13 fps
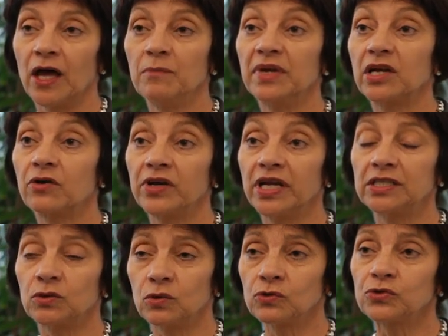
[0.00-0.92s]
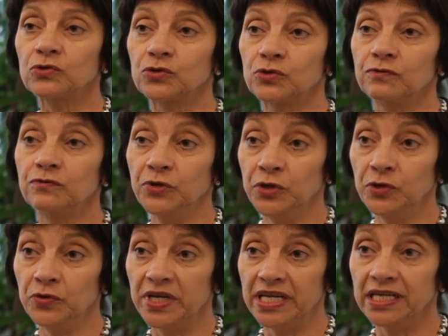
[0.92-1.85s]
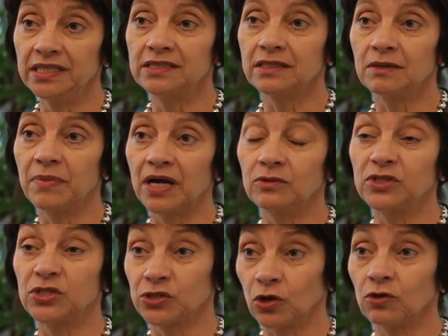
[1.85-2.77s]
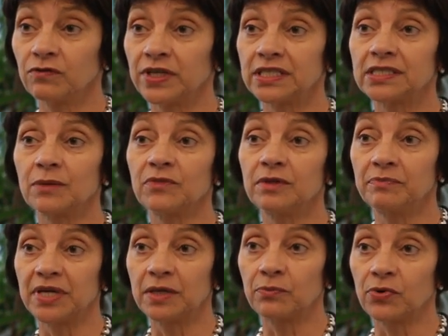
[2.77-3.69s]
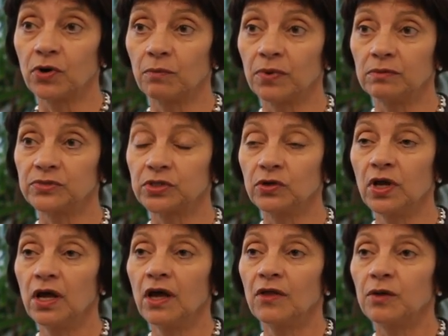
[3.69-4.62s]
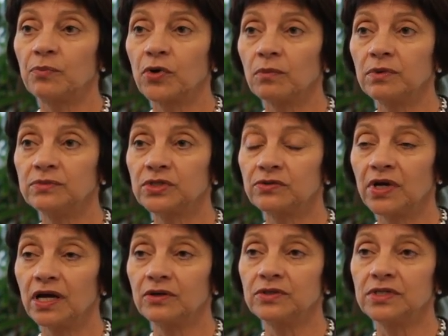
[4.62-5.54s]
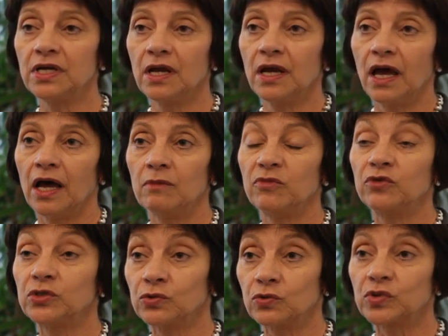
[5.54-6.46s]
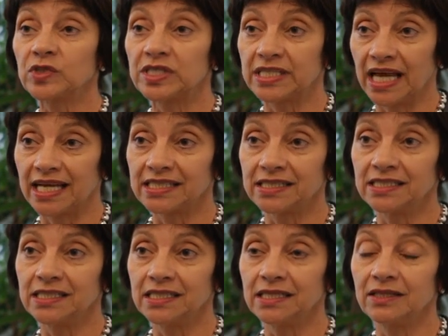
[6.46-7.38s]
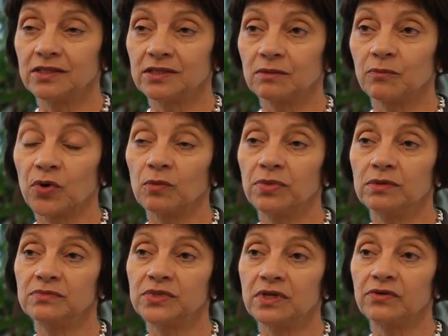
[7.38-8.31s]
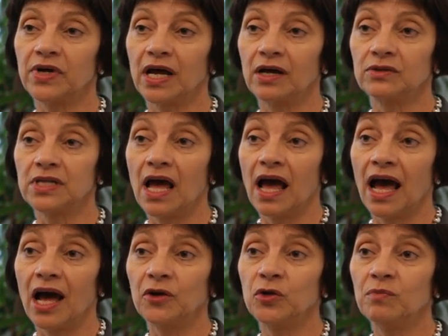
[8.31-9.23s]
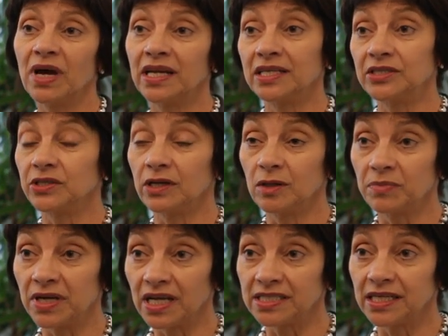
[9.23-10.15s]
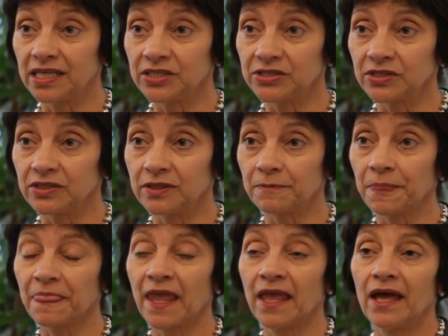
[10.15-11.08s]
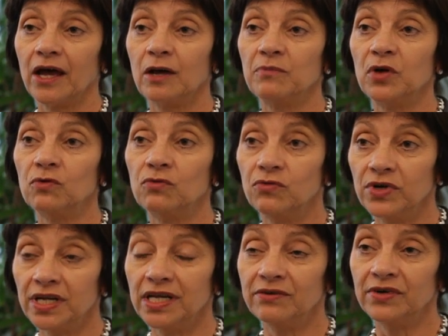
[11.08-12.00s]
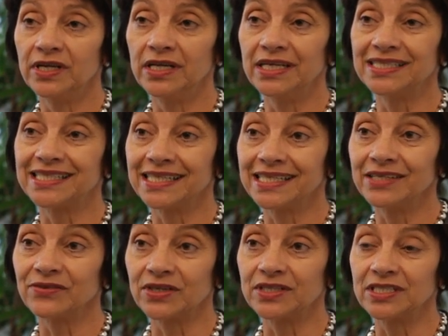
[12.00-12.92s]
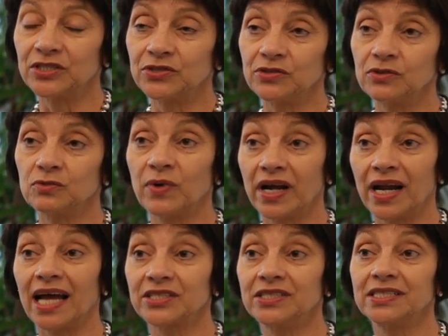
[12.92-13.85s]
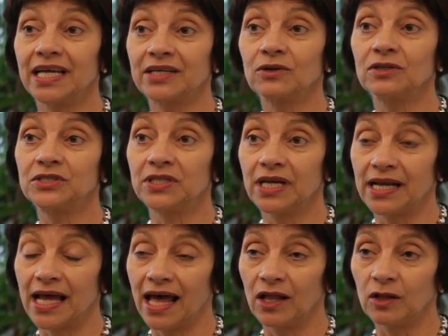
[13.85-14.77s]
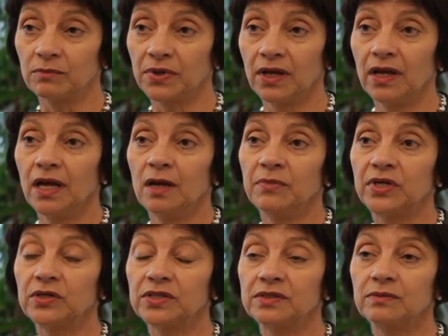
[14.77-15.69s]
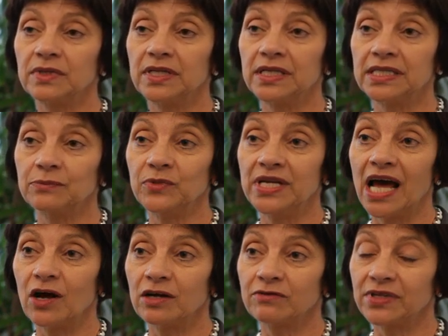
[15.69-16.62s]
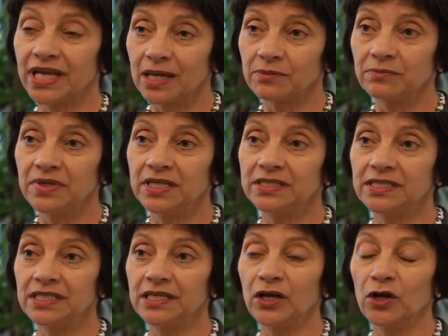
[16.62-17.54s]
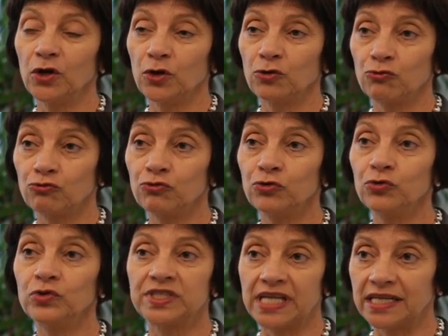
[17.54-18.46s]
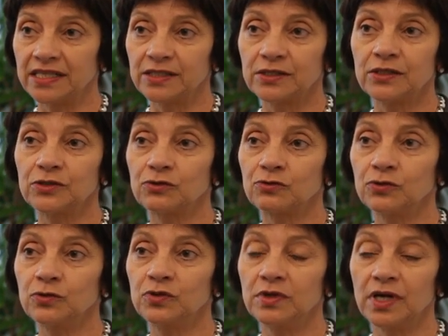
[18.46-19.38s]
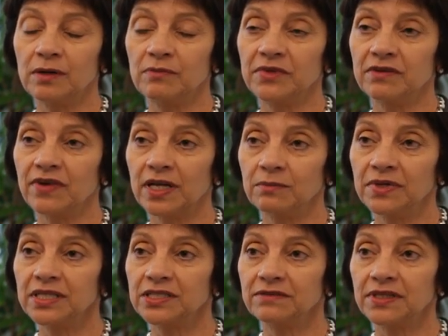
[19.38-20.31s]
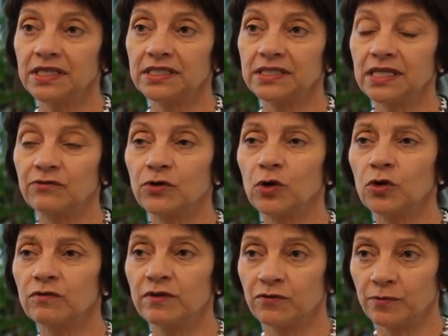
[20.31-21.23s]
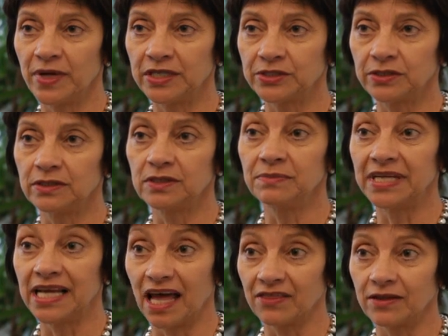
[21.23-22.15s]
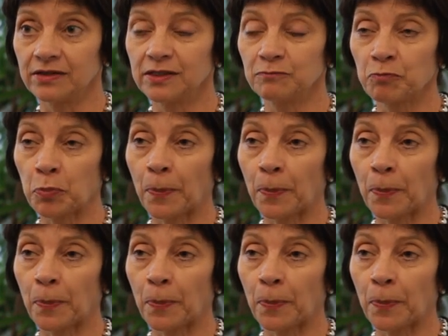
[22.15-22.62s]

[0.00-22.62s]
Um, it creates all sorts of new needs about solving some of the big problems. So the problems around um, resource scarcity, the problems around how you manage urbanization um, are really, really significant issues where actually technology can help, because we now have the capability through sensors, through um, the availability of the internet, for a lot of information to be gathered.